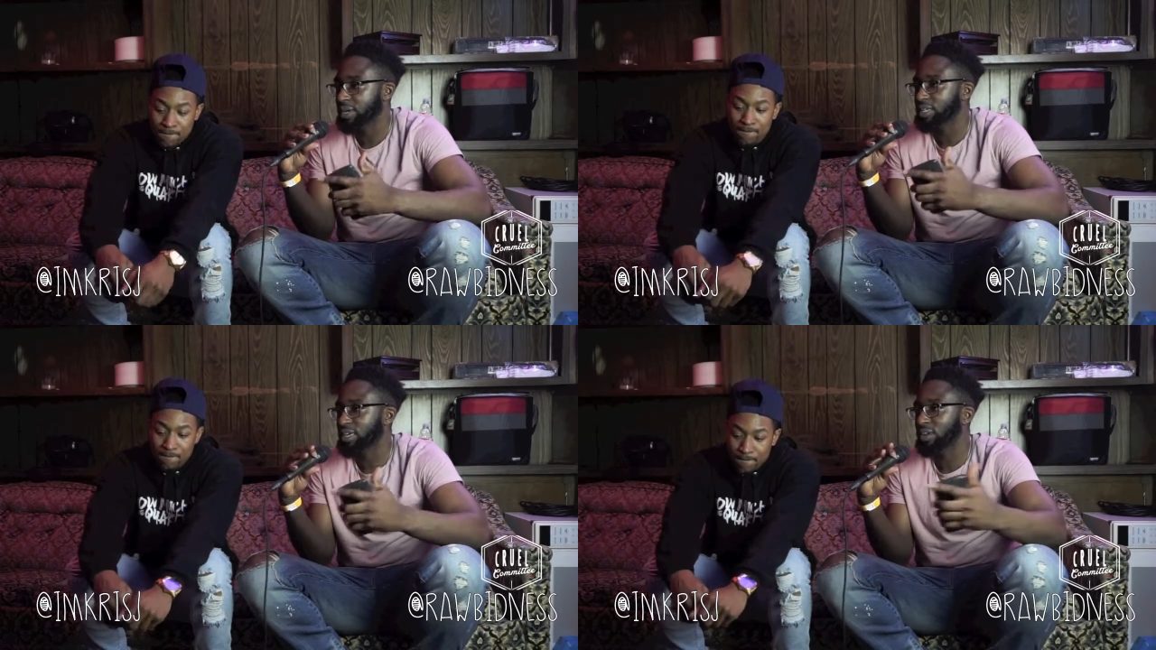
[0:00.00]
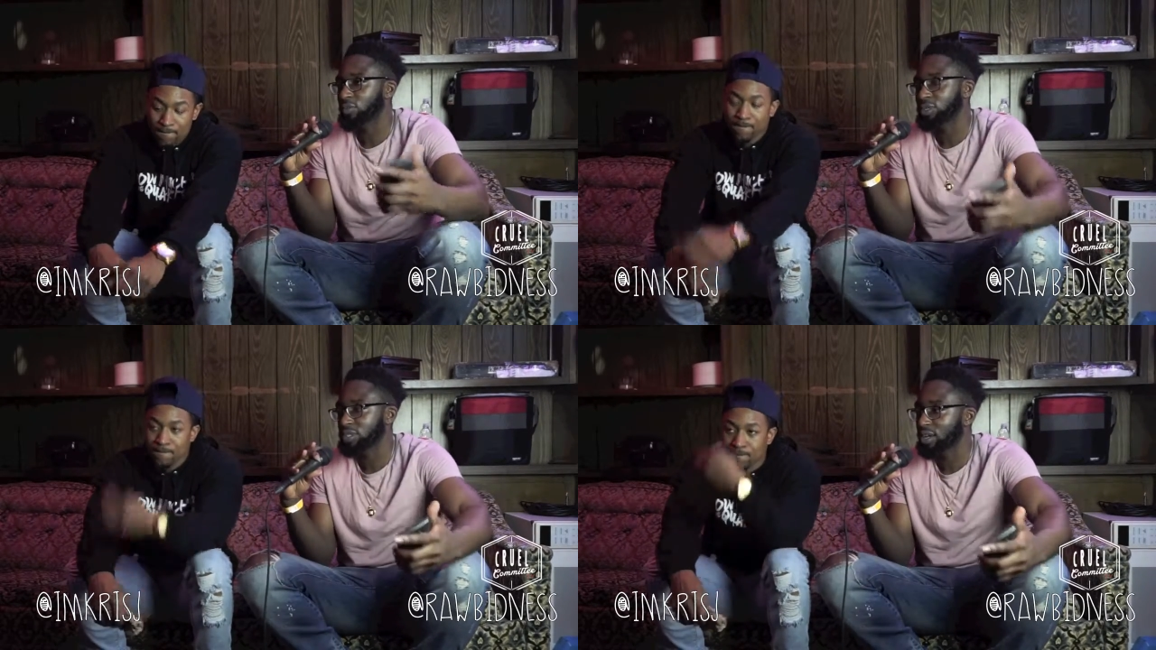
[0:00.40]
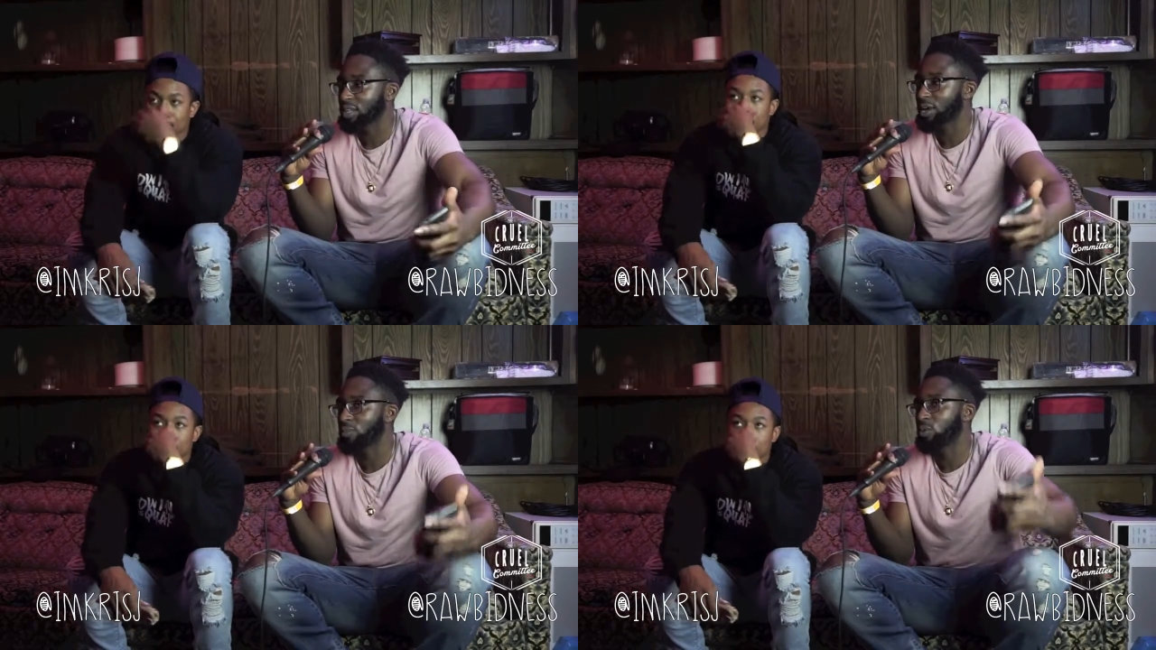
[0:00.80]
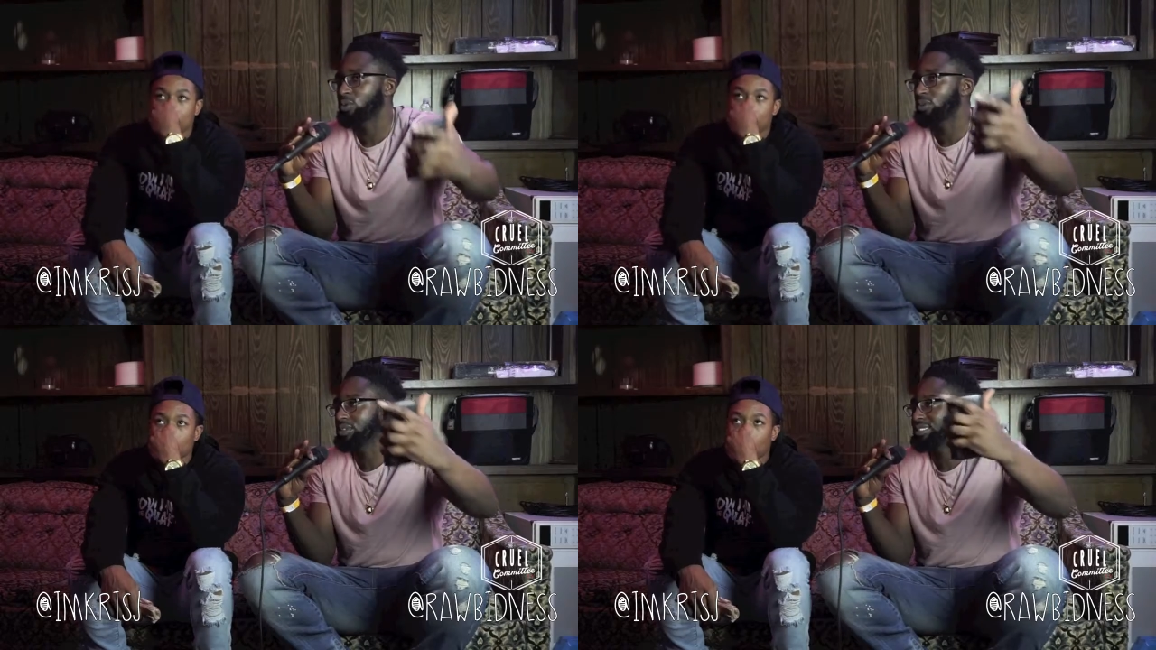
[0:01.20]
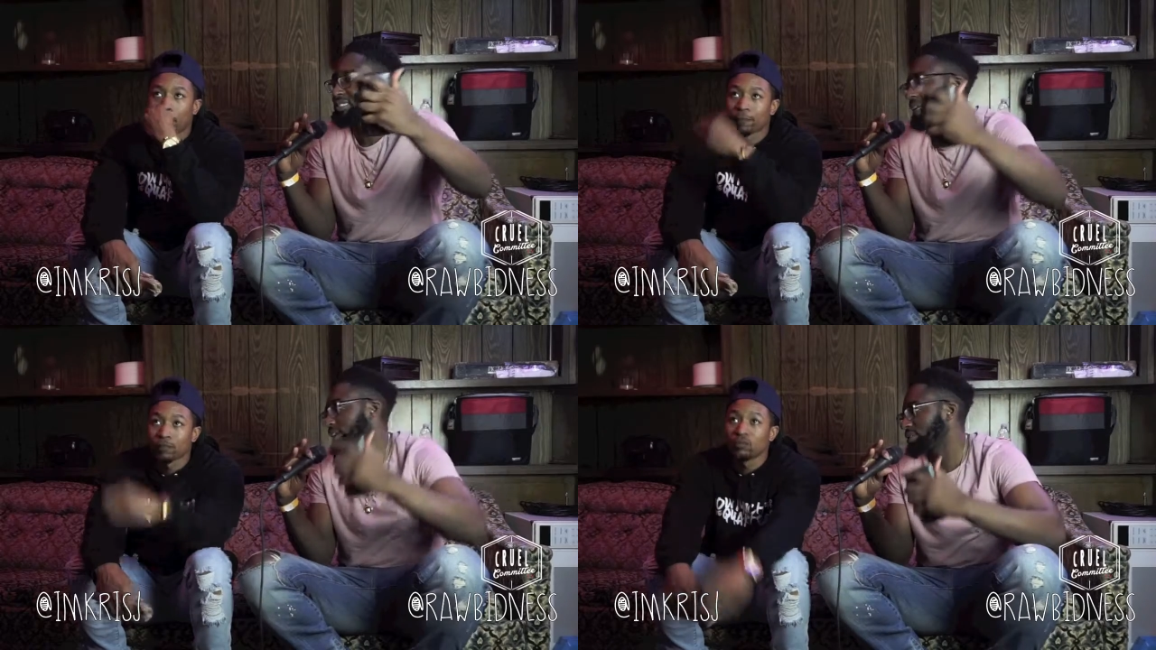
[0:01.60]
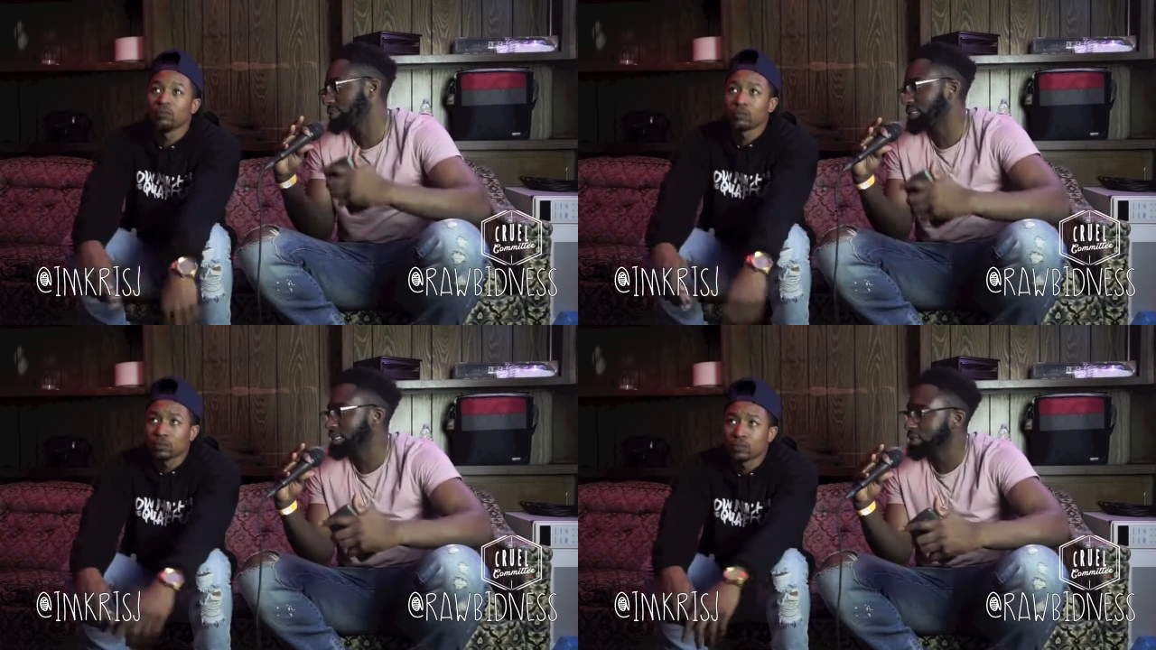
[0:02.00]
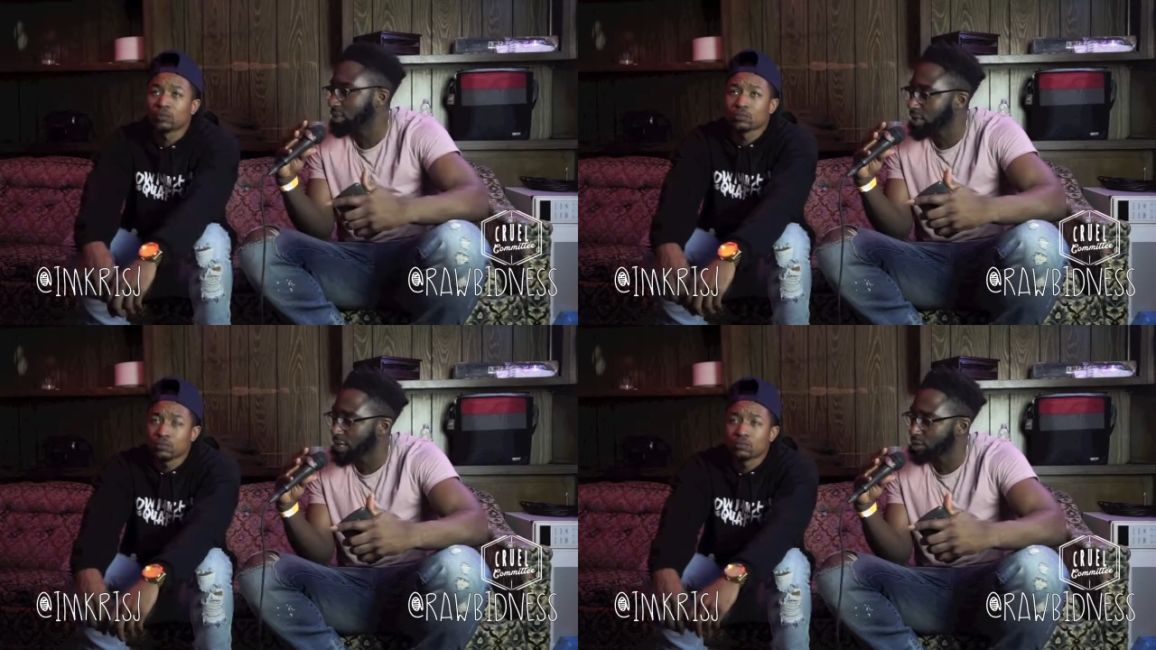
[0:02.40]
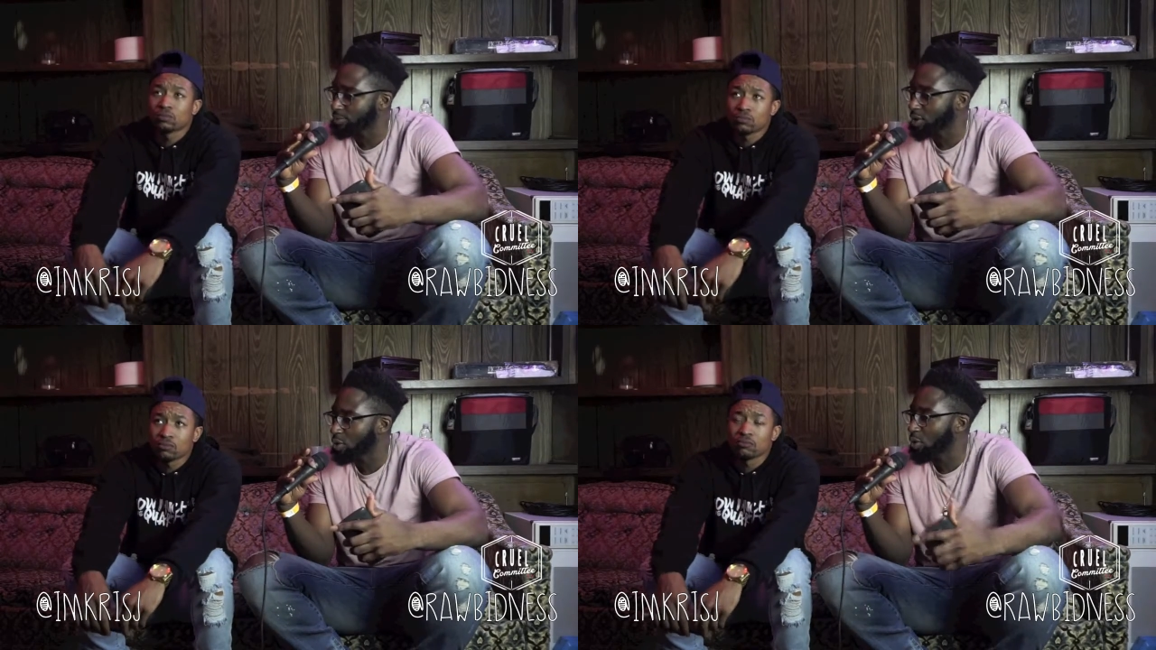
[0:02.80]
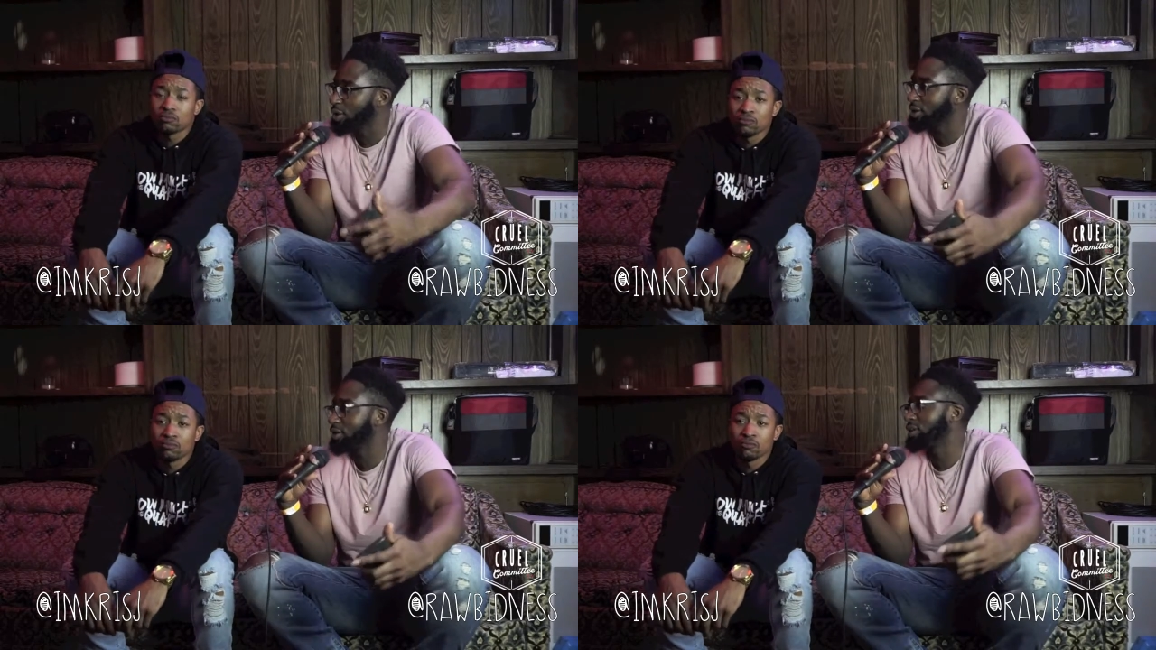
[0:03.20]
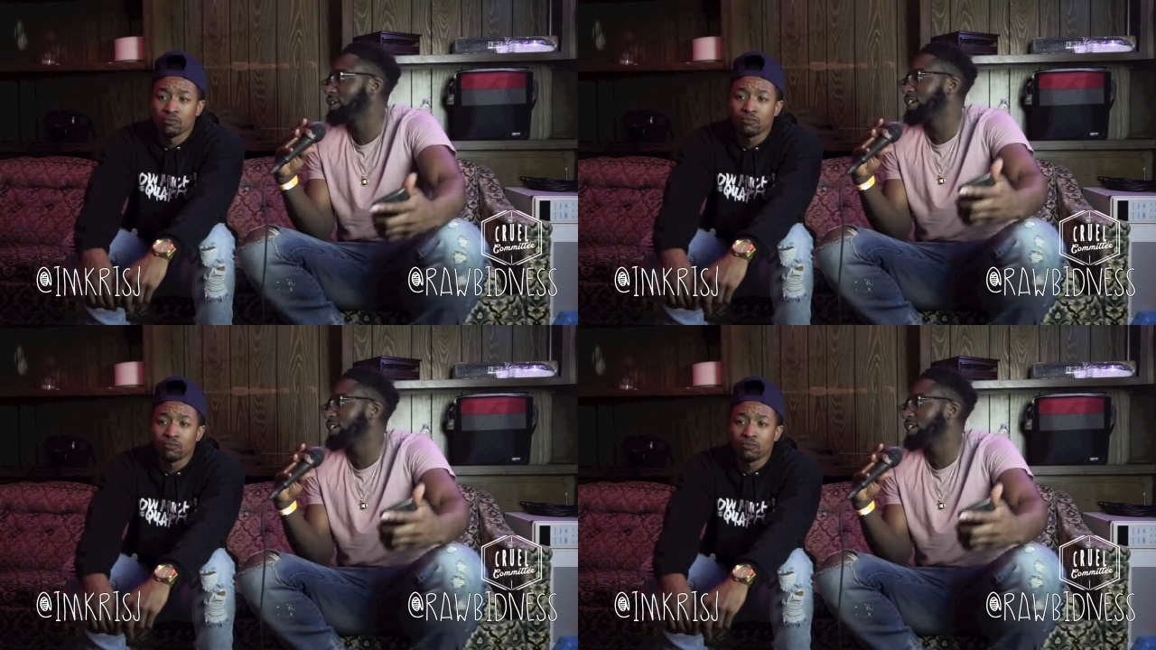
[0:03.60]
Speaker 1: like that, we saw a lot more states legalize marijuana. Mm-hmm.